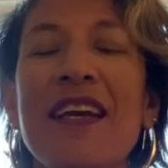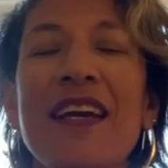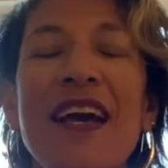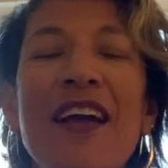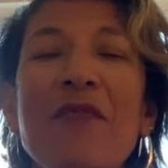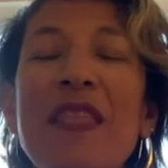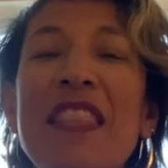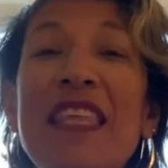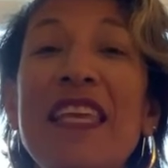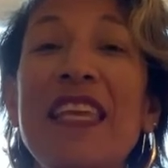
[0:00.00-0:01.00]
I've been
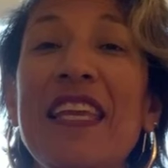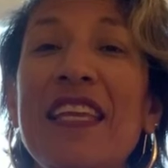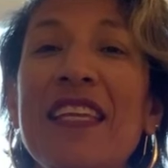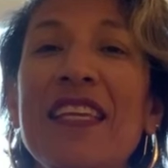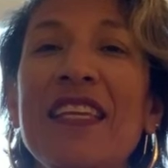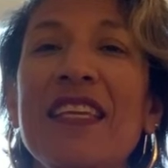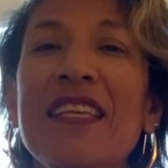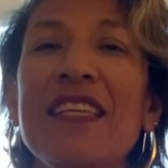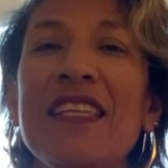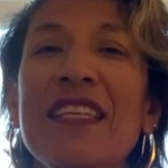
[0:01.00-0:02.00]
thinking
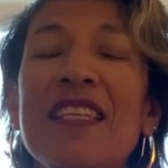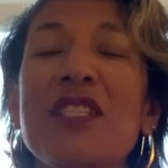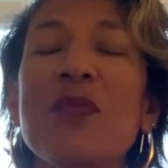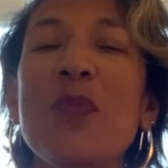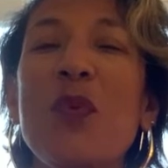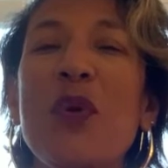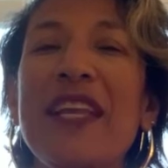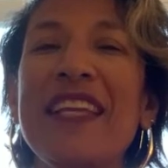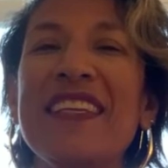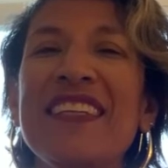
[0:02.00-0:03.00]
this
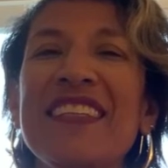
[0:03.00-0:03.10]
morning